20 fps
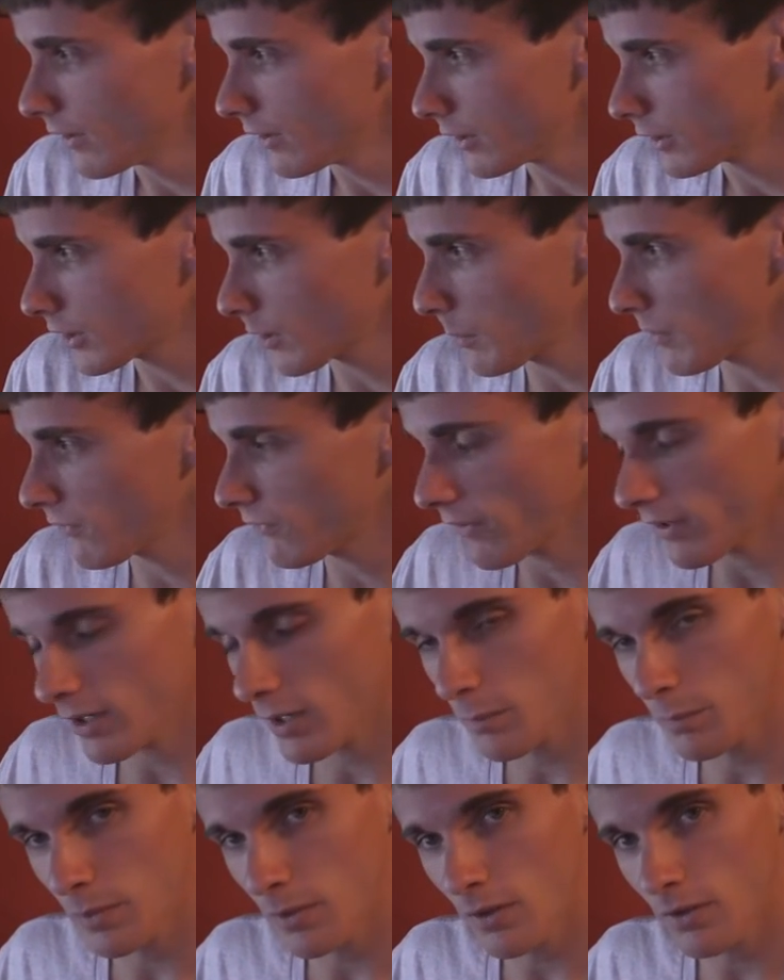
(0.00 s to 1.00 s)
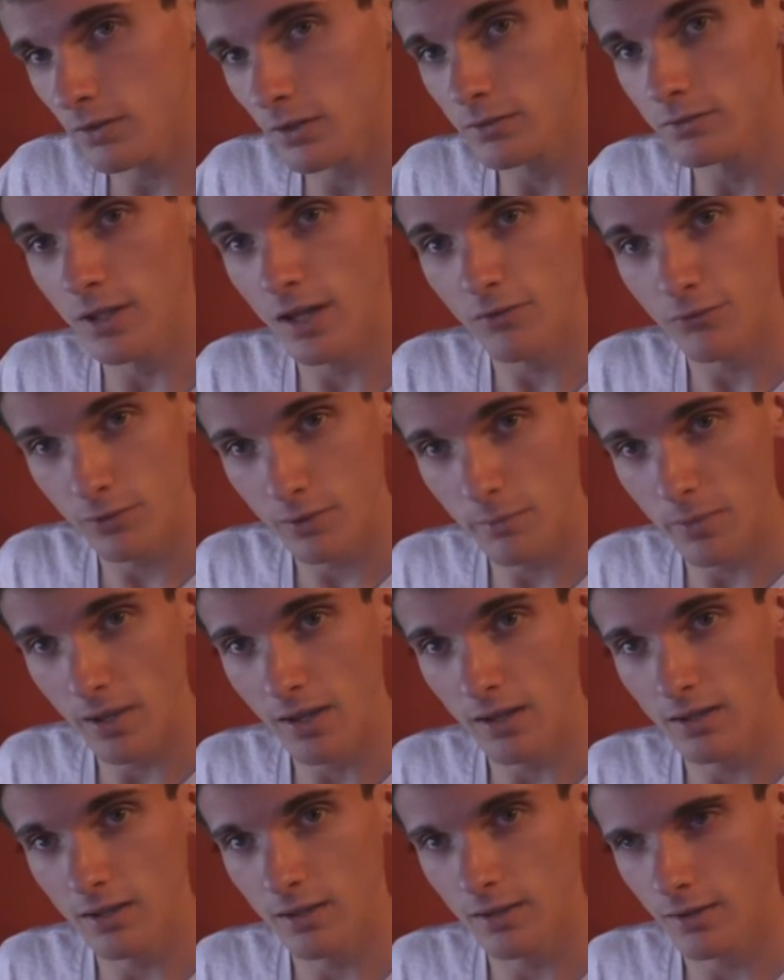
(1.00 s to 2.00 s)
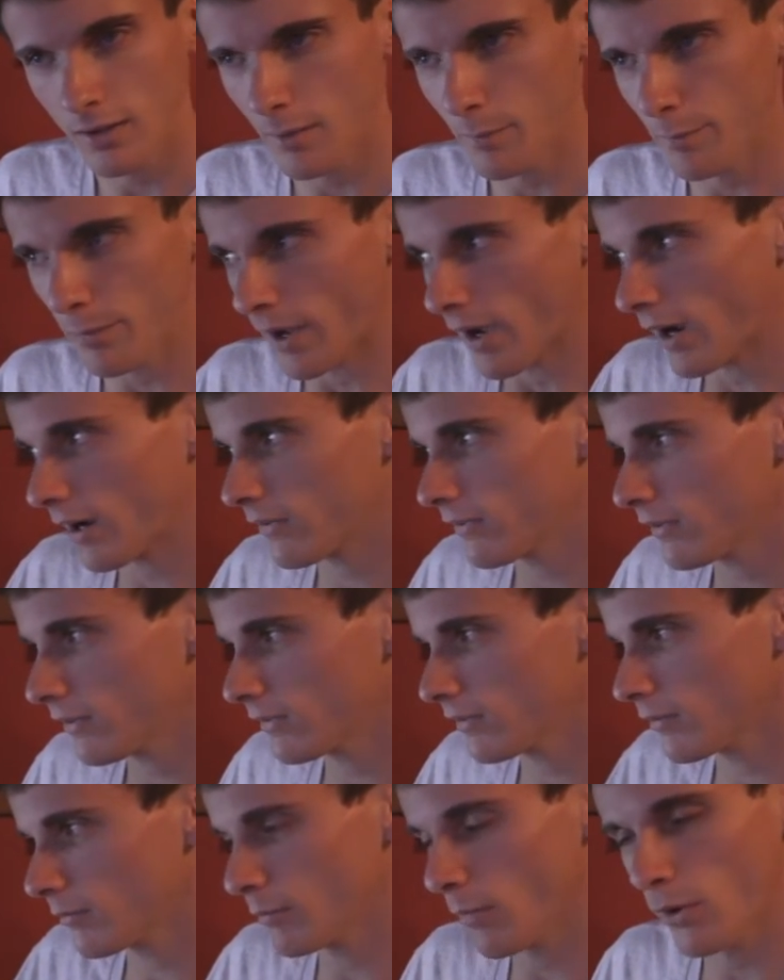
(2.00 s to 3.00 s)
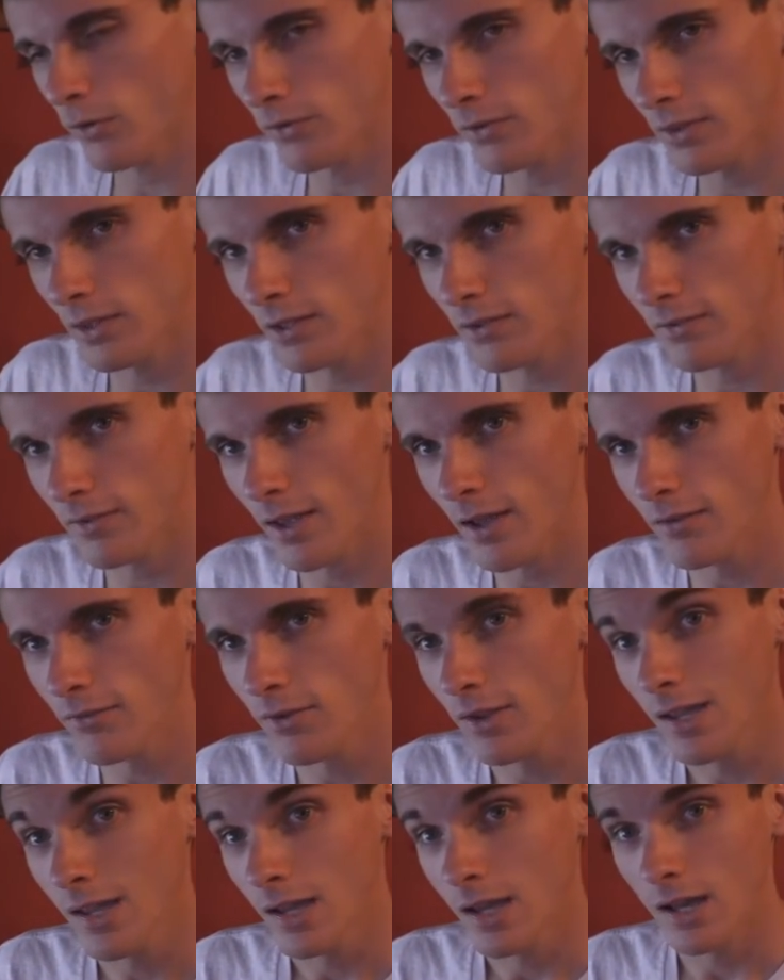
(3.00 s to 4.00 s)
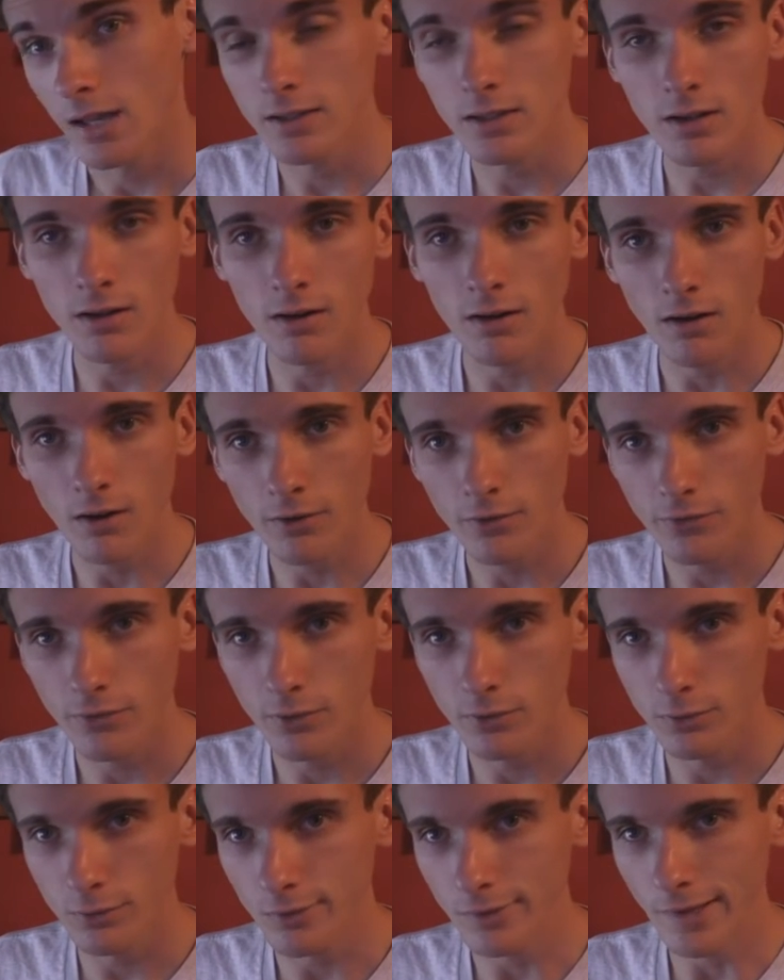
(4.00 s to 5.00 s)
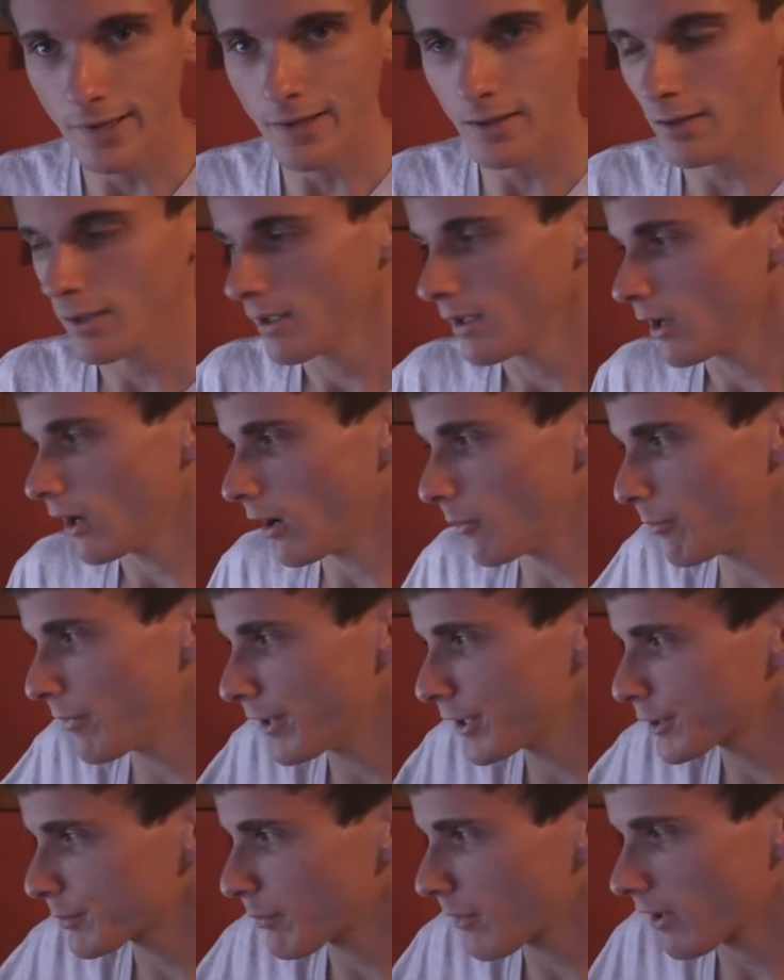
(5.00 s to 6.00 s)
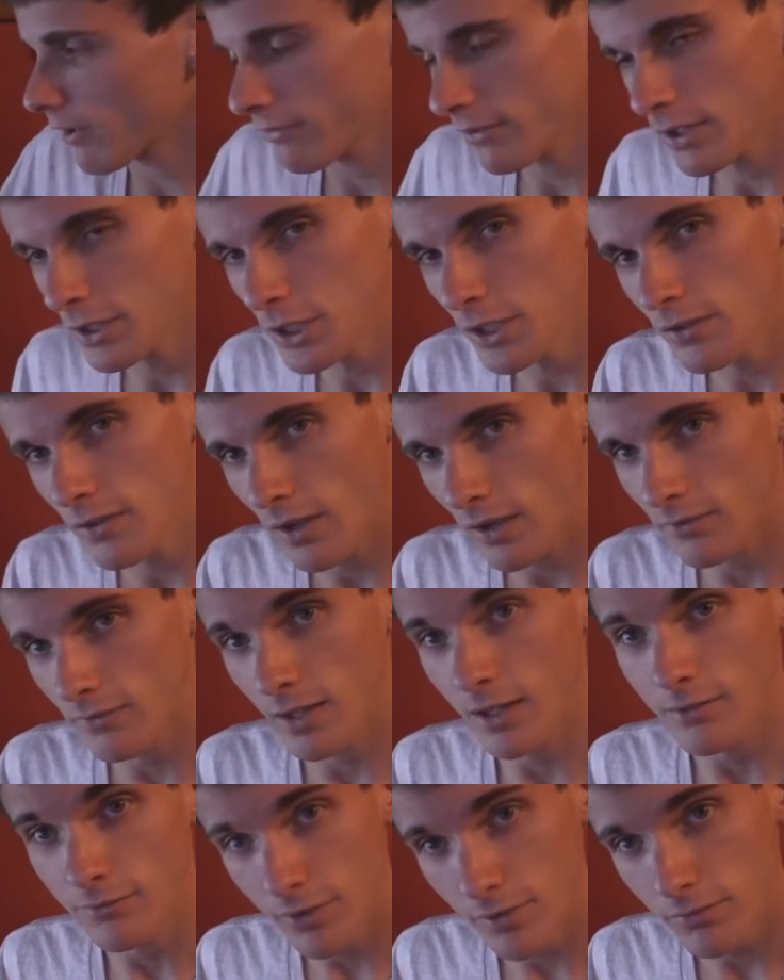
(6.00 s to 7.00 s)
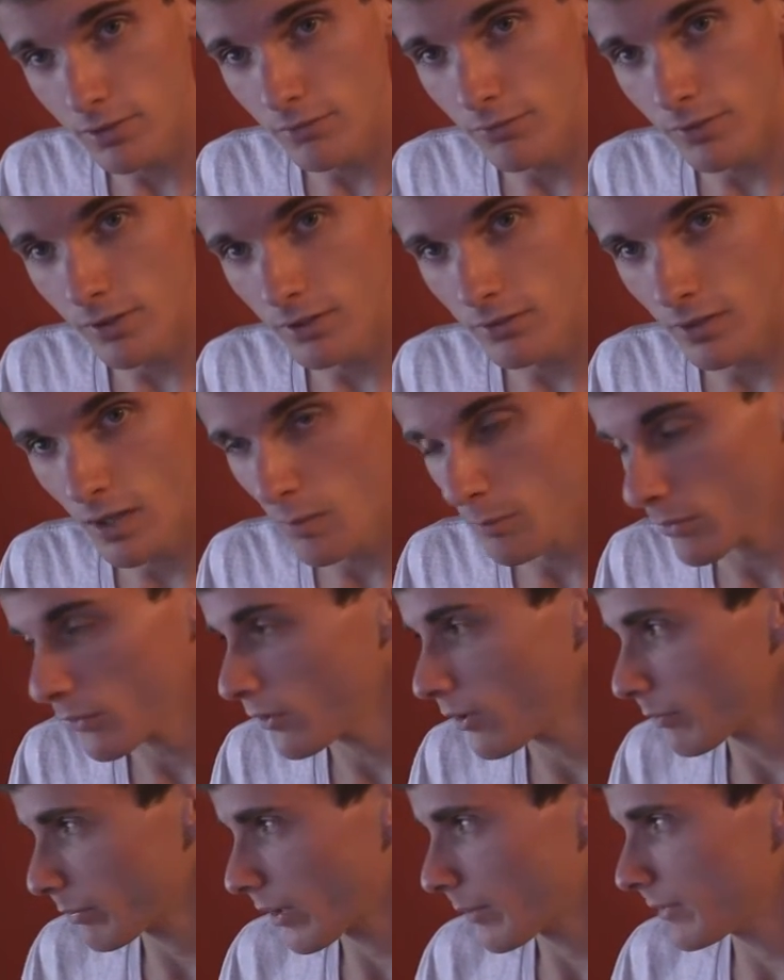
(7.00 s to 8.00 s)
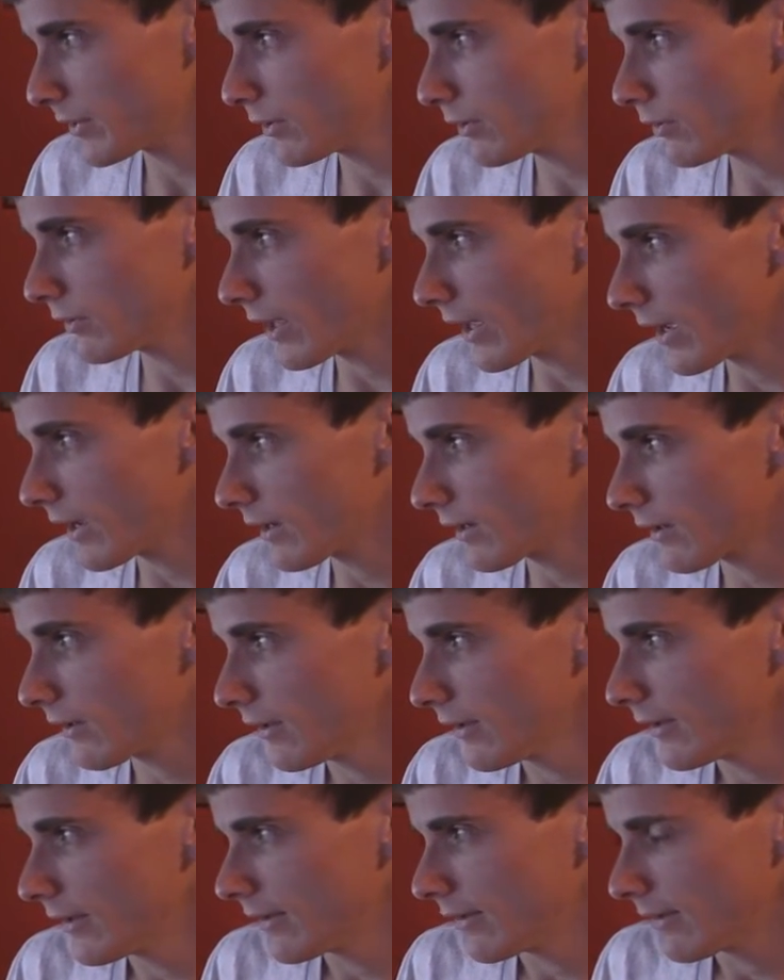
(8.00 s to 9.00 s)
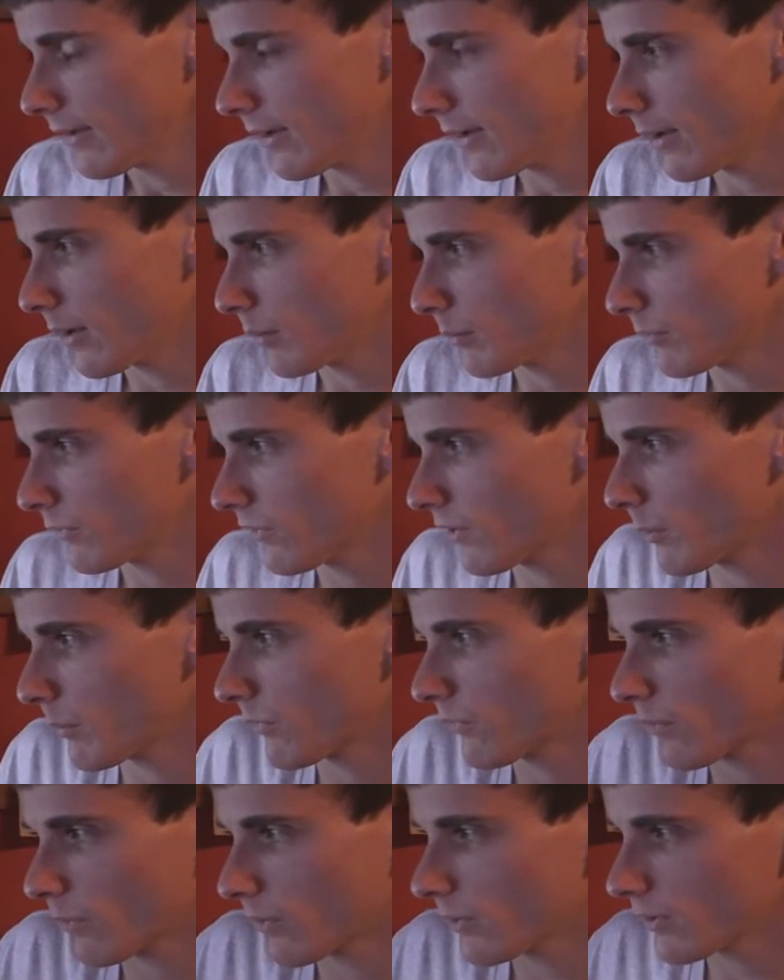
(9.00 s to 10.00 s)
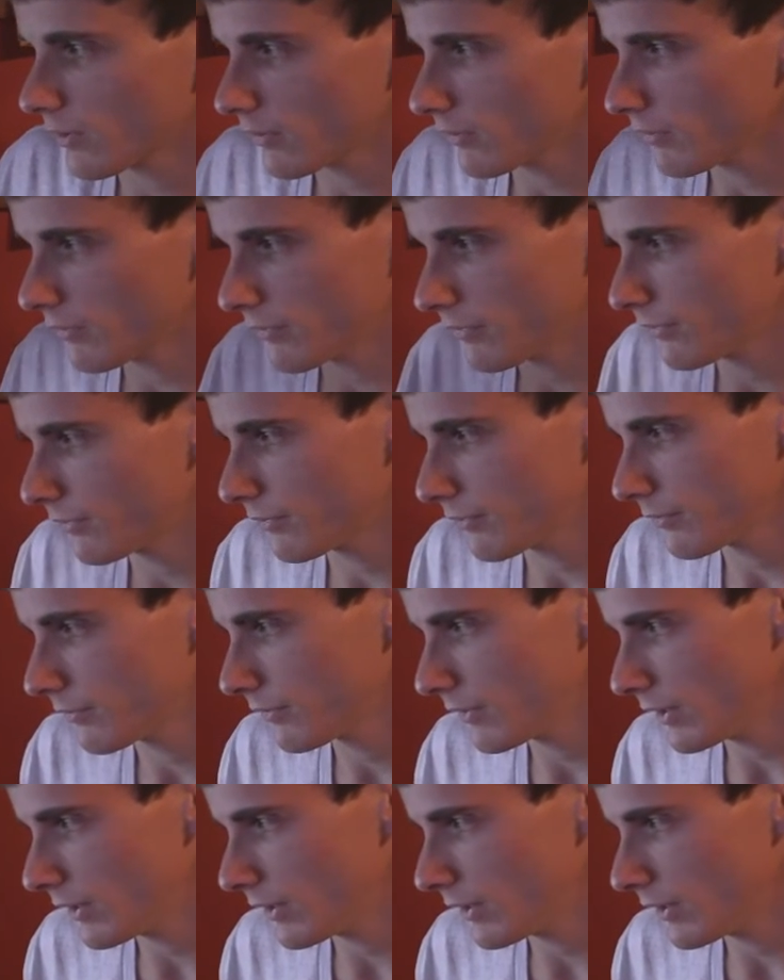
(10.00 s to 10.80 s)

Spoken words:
should be fun to build. I'll definitely make unboxings of most of this stuff. And then I'll also do, like, a benchmark for the GTX 950, for example. I'll probably do, like, some sort of,